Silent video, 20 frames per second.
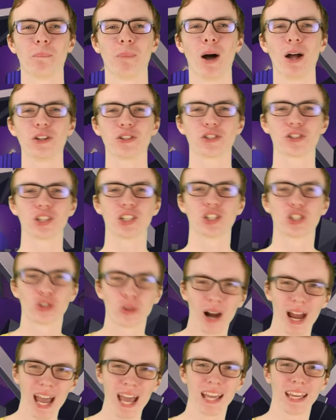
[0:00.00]
punch the
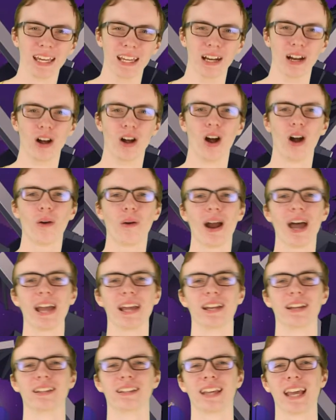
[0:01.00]
dragon.
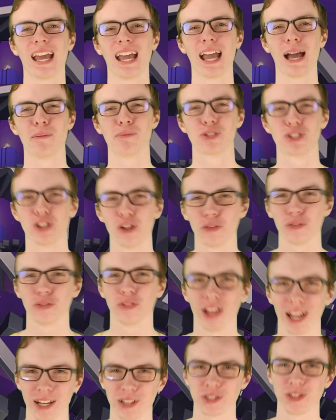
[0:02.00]
Alright, okay, I'm still
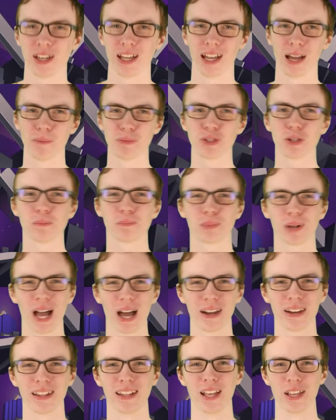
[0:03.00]
flexing. I'm still
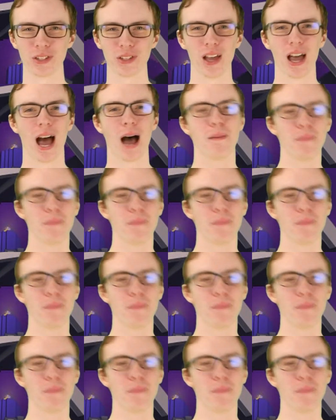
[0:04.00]
proud of this. I